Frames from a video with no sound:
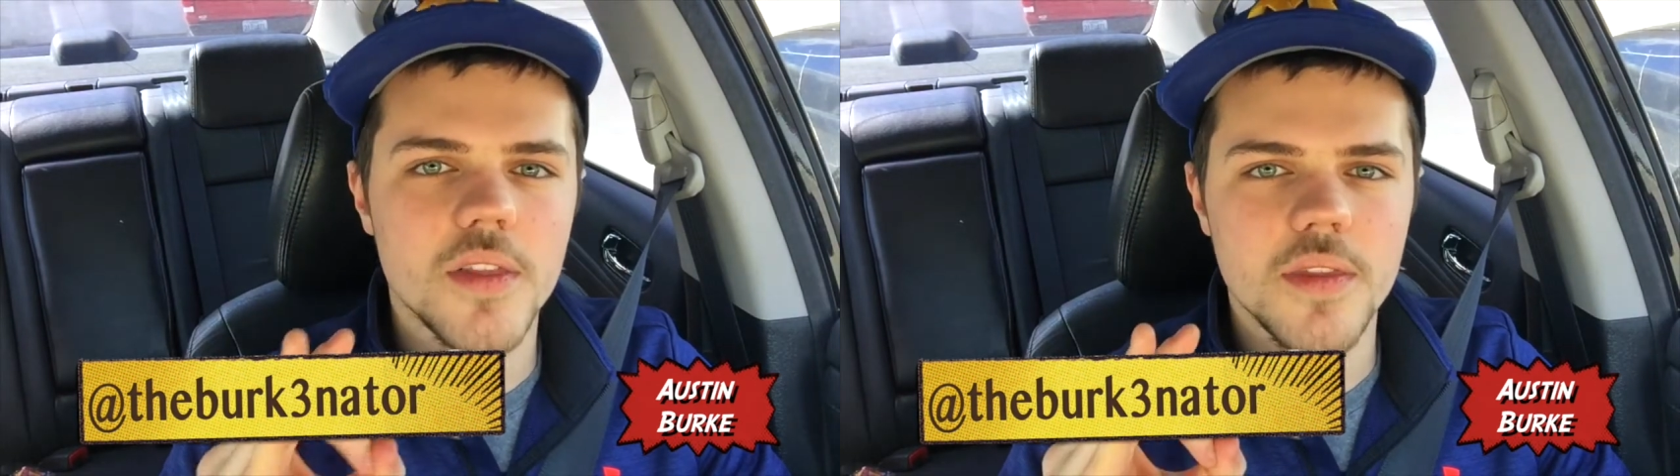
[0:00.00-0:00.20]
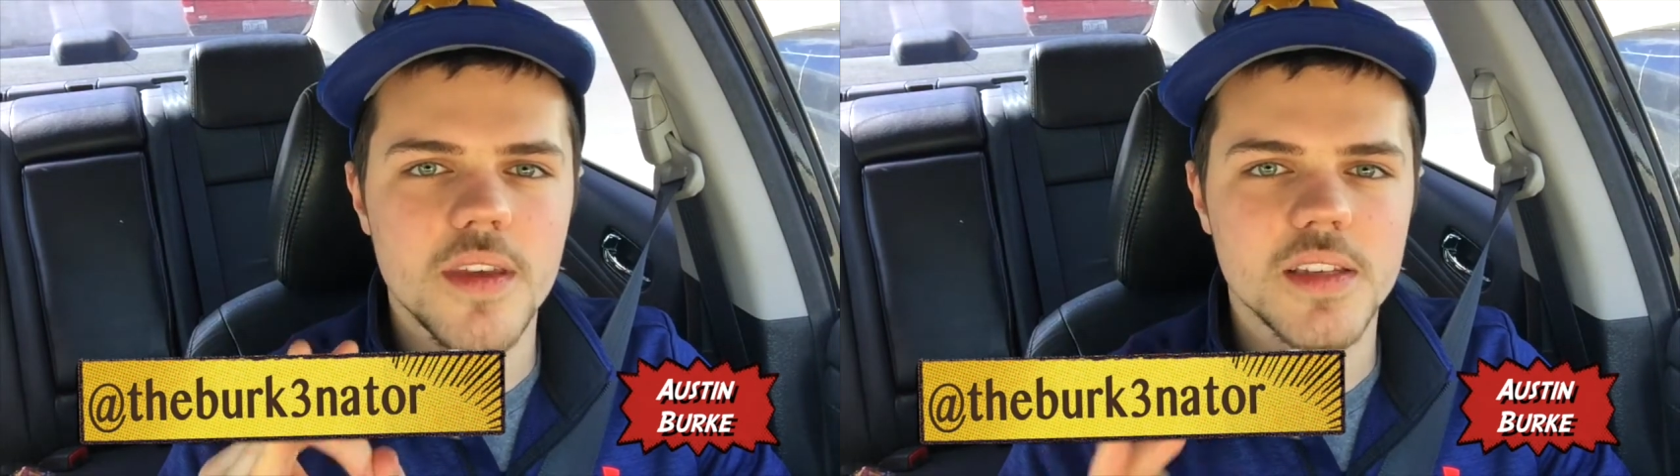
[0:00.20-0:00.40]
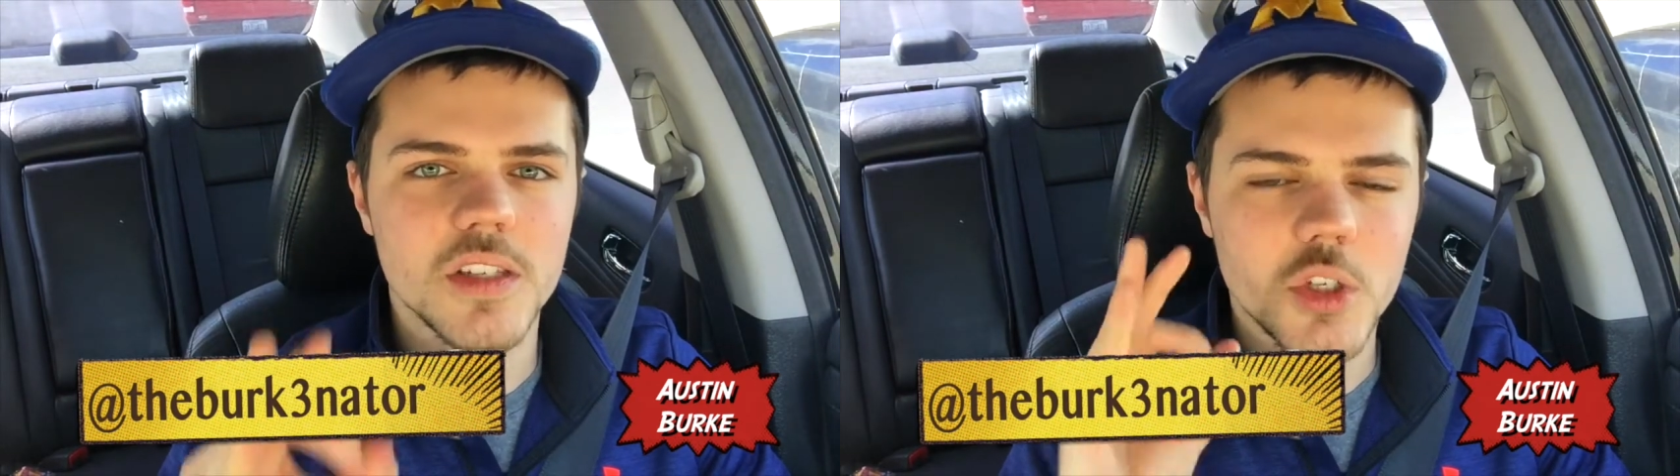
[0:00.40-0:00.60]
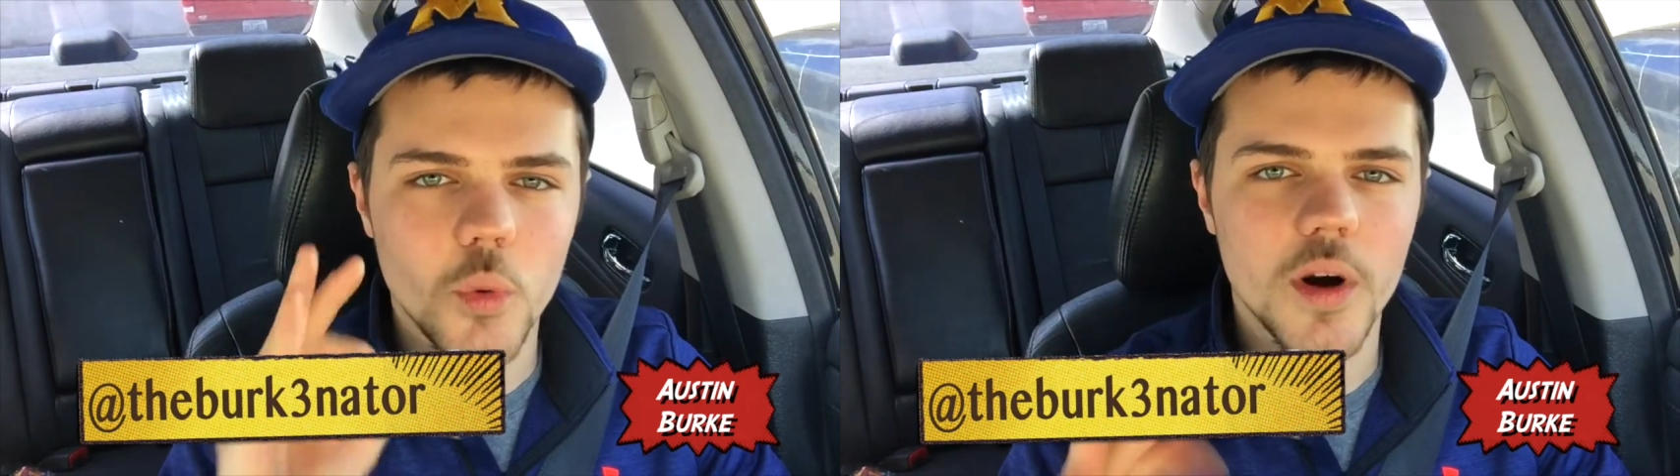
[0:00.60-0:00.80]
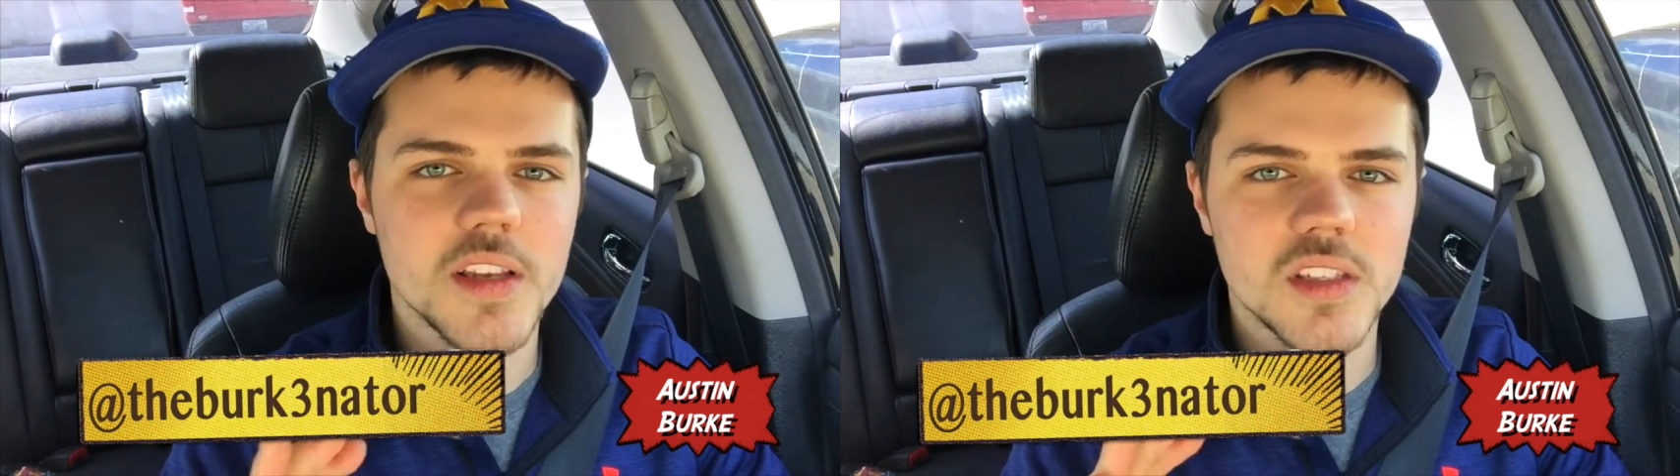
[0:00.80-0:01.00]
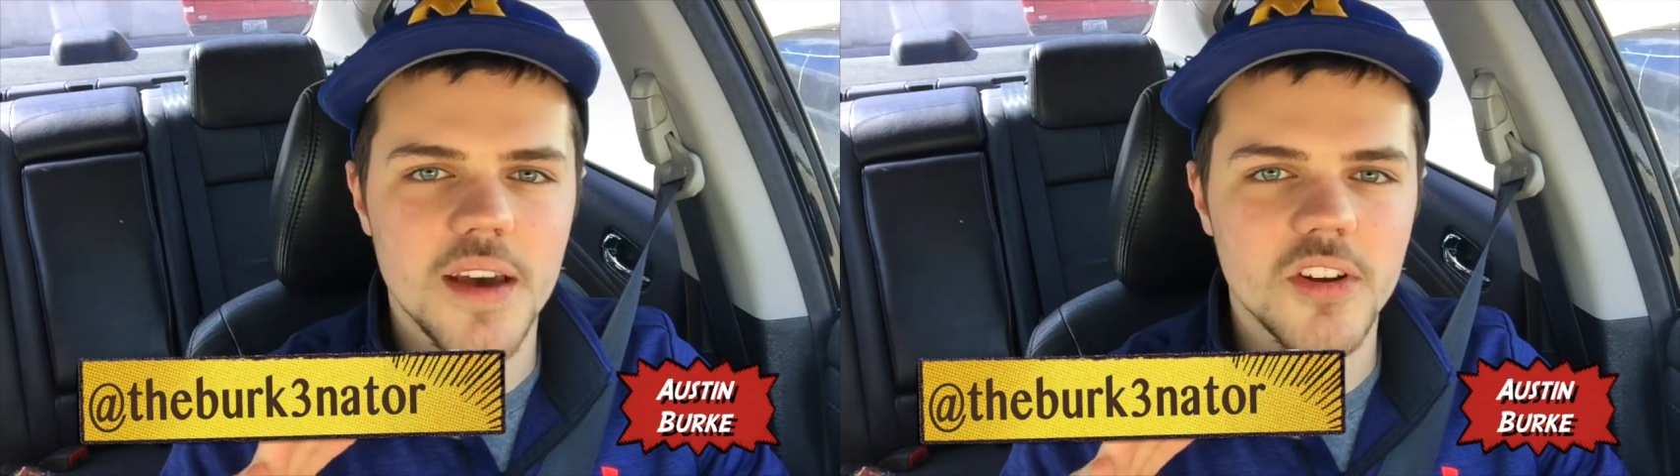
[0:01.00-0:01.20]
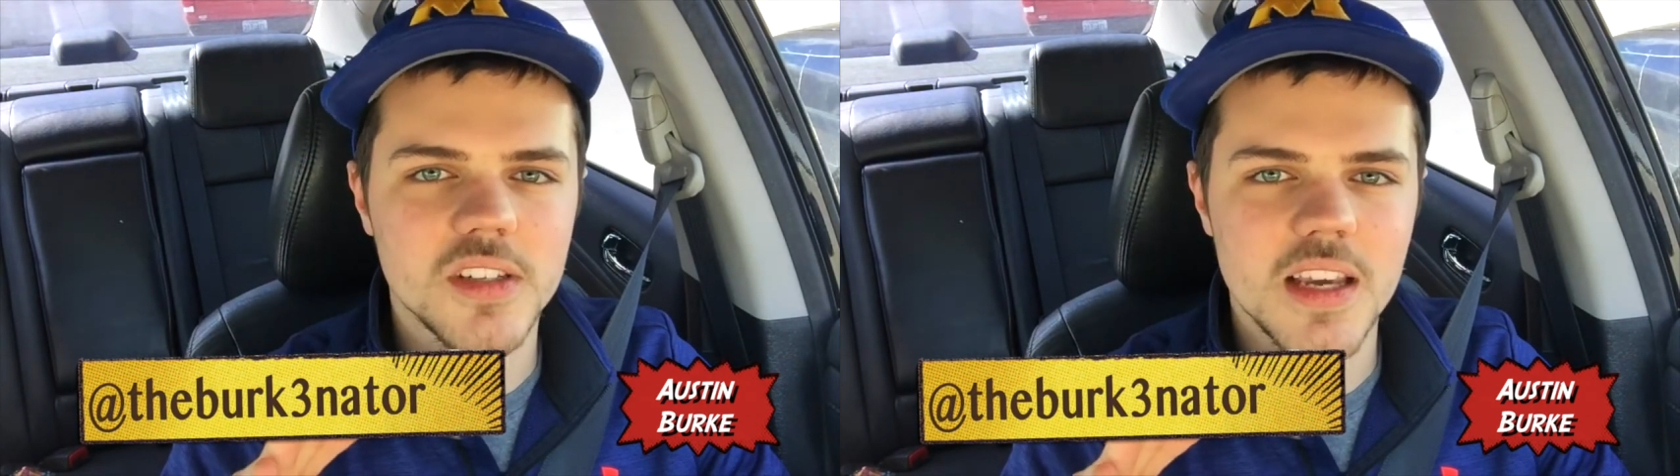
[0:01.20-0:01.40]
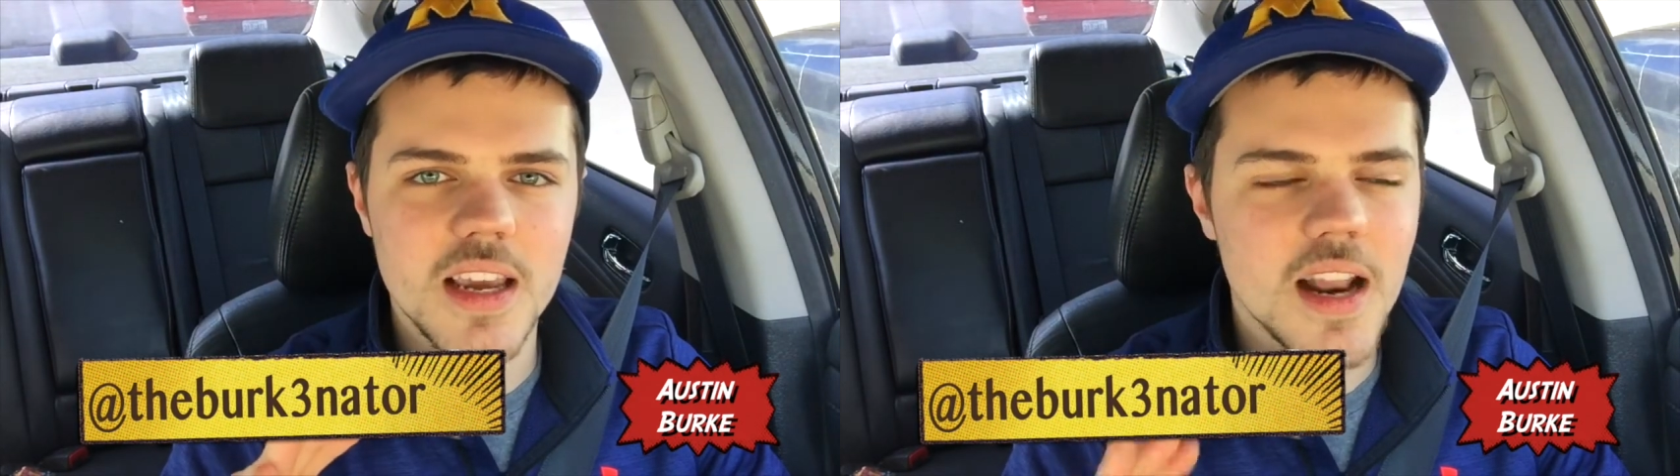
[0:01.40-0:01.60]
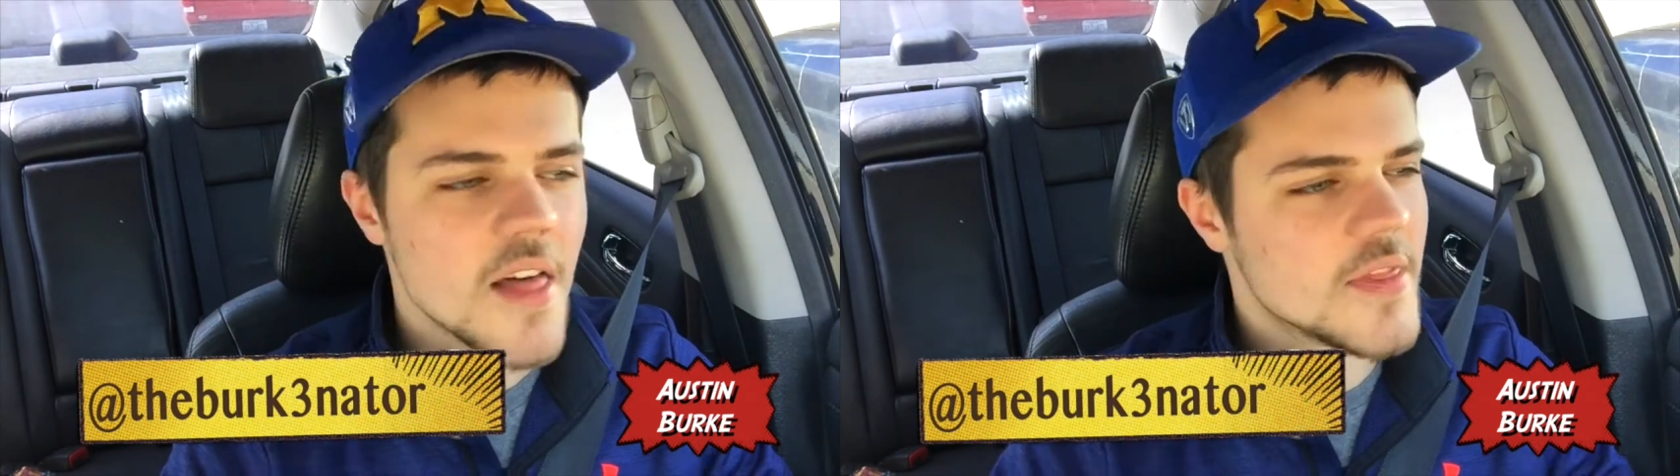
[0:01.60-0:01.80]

than this in 2017,